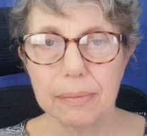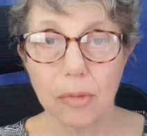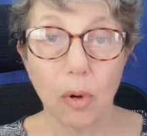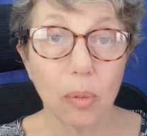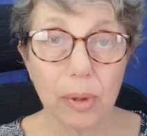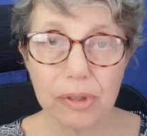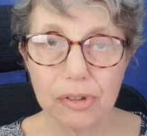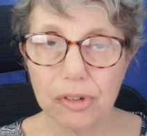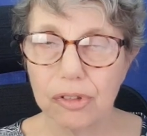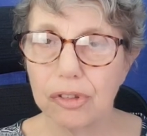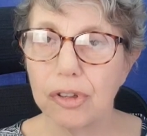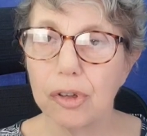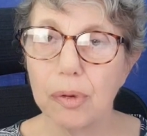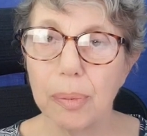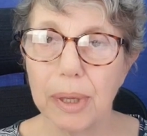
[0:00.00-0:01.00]
always
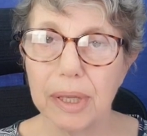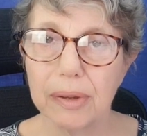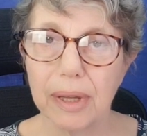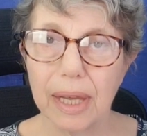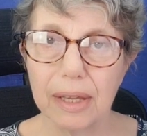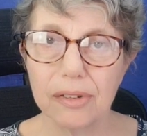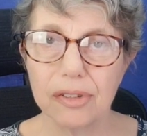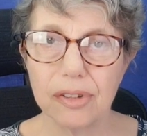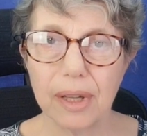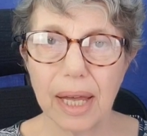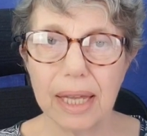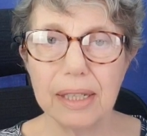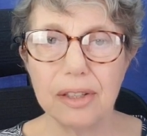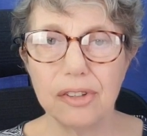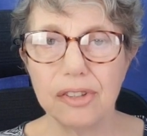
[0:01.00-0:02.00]
assuming there's
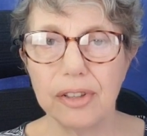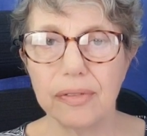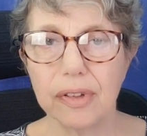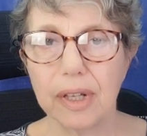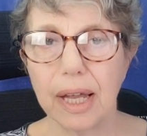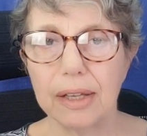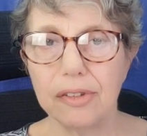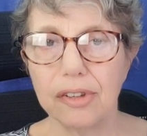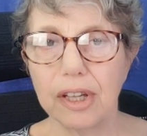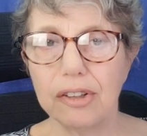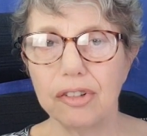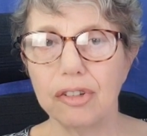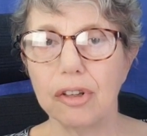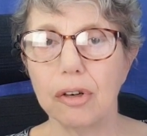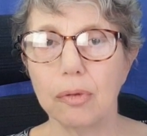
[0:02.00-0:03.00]
any
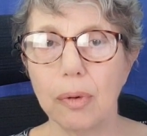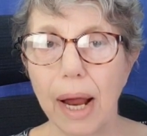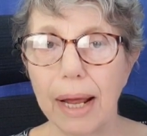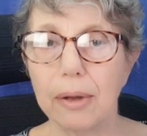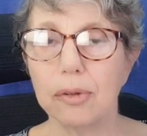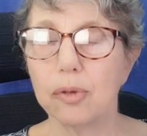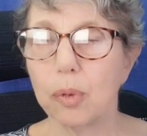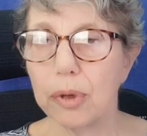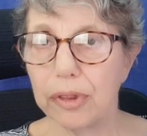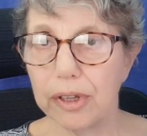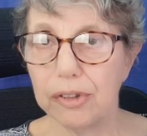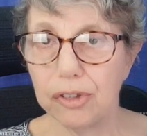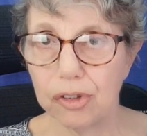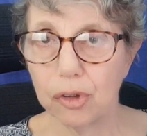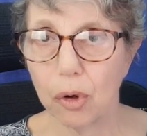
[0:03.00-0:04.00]
civilization around with
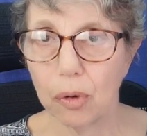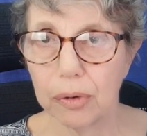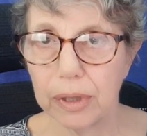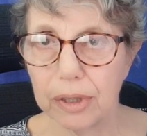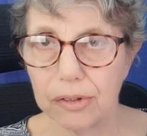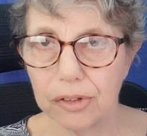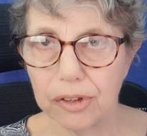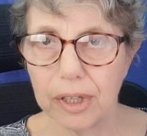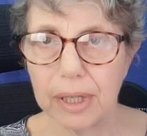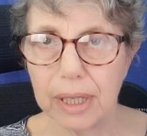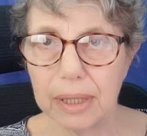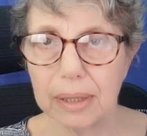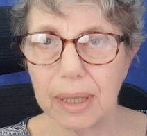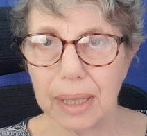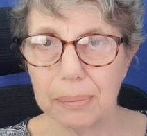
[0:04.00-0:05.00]
historians in
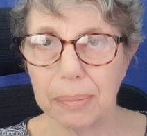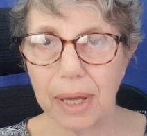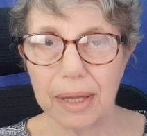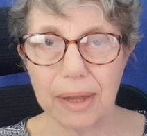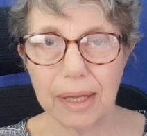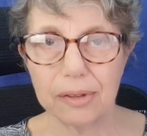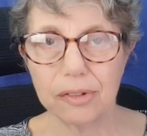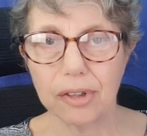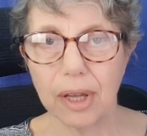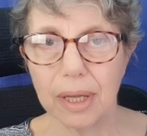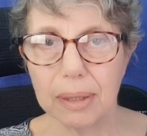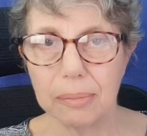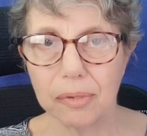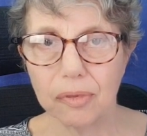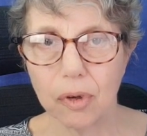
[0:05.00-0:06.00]
it by that
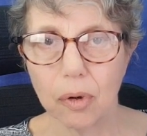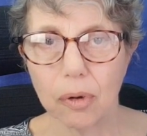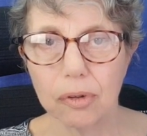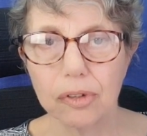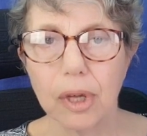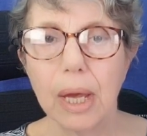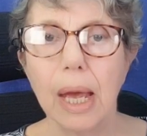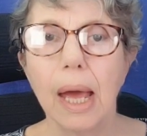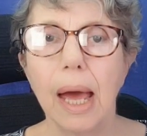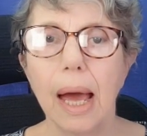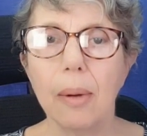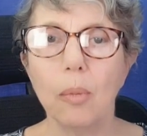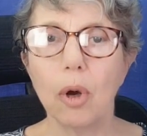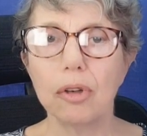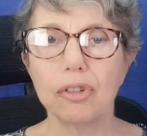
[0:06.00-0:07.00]
time, of course.
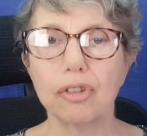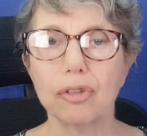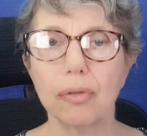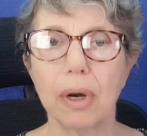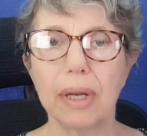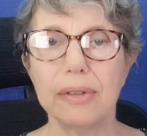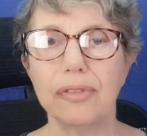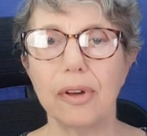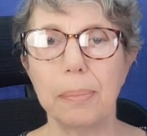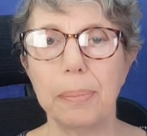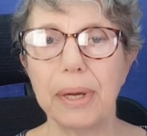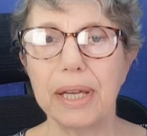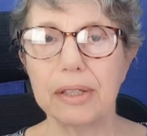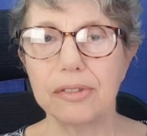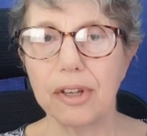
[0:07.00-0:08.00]
And what Shriver
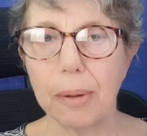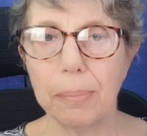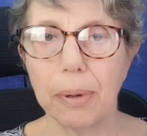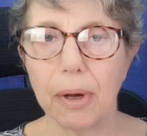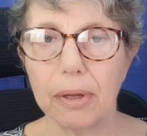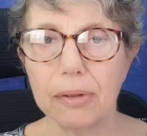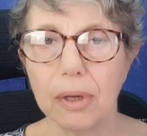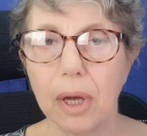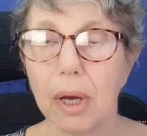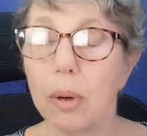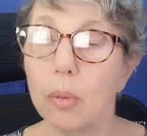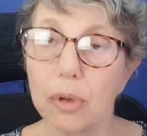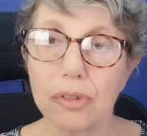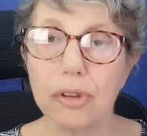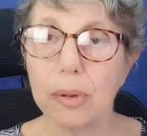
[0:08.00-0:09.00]
picked up on
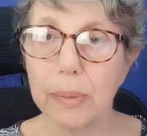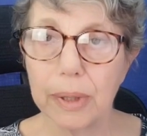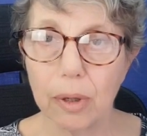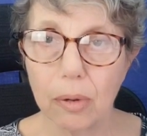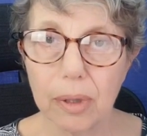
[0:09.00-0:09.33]
was that we